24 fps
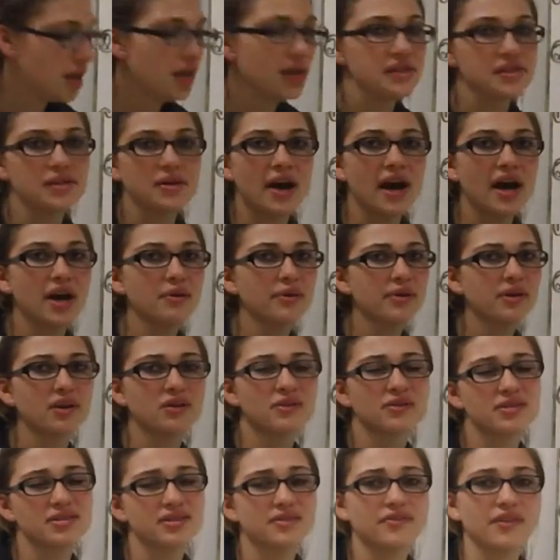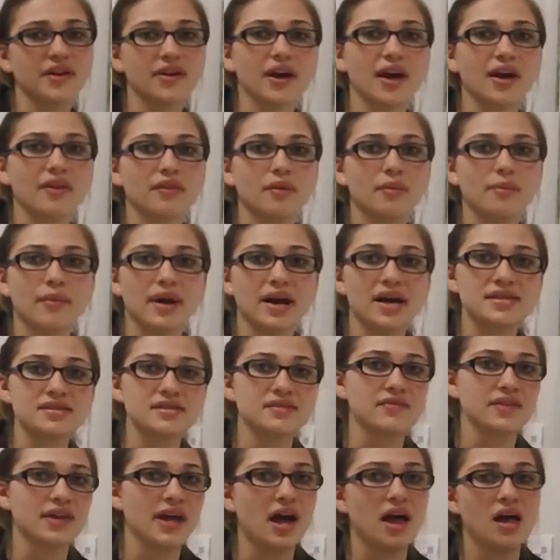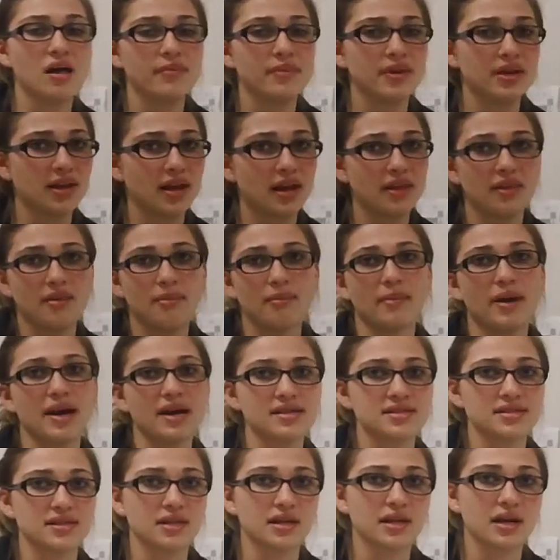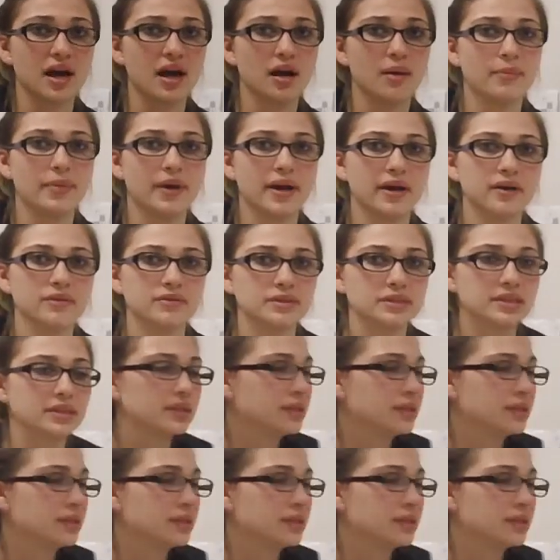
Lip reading: So how are we going to figure out the mass of the element and the mass of the compound?